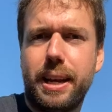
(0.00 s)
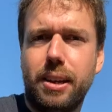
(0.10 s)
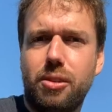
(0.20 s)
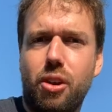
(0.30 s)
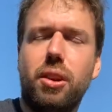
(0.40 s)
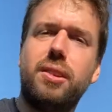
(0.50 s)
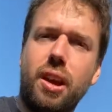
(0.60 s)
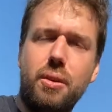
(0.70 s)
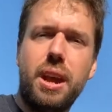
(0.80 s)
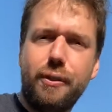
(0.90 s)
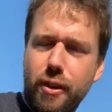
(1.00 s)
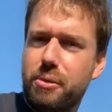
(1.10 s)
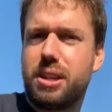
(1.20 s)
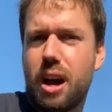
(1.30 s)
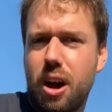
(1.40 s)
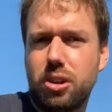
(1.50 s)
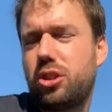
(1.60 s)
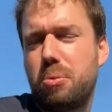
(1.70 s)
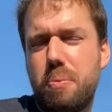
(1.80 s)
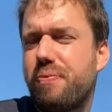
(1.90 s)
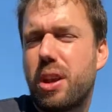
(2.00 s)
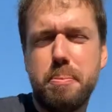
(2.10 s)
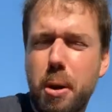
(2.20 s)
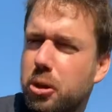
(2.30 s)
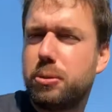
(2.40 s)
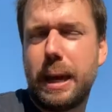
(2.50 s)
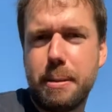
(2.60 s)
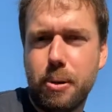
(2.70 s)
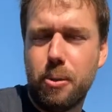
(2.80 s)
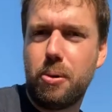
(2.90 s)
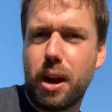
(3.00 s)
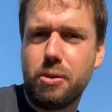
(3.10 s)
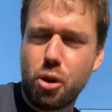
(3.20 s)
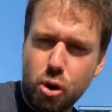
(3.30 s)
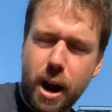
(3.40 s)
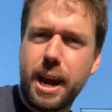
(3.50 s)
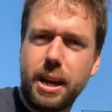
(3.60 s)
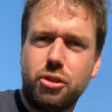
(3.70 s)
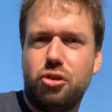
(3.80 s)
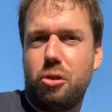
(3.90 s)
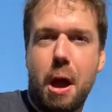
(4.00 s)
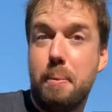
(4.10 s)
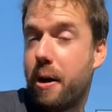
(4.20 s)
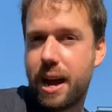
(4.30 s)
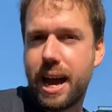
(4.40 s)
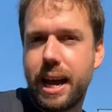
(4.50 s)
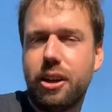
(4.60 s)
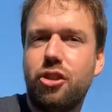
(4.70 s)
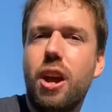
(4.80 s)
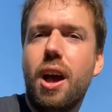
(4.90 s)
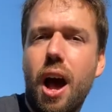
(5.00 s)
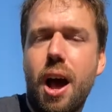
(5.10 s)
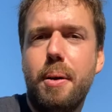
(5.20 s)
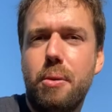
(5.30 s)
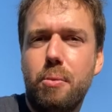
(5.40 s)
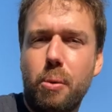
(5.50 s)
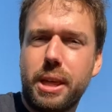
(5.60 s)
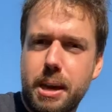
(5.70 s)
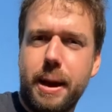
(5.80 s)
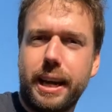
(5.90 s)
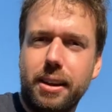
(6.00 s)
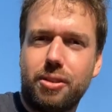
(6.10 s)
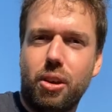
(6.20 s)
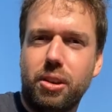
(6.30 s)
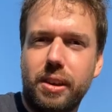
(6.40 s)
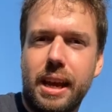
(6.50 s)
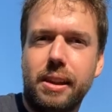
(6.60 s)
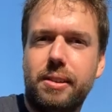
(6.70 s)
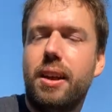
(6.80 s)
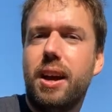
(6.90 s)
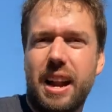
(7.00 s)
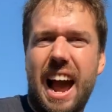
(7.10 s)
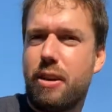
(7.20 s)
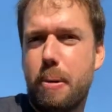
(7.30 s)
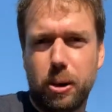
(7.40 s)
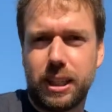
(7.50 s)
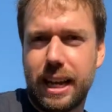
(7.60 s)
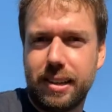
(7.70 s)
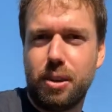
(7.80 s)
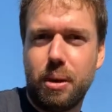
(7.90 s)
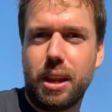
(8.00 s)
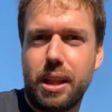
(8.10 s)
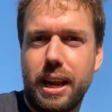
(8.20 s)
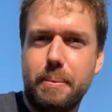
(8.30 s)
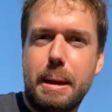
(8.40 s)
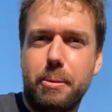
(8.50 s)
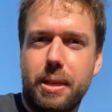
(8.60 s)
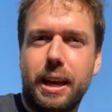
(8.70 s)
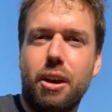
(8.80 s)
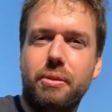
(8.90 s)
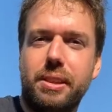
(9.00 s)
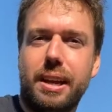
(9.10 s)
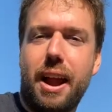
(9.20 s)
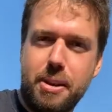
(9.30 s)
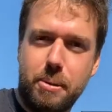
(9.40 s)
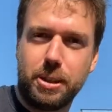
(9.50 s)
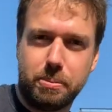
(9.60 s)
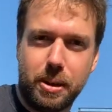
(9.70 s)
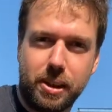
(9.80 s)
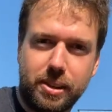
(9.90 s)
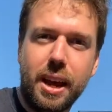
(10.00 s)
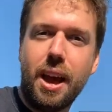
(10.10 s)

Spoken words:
King's Cross. So if I was to ask most people, kind of your age, my age, what we think about King's Cross is kind of Harry Potter. That's the one thing people think of, is the Harry Potter books,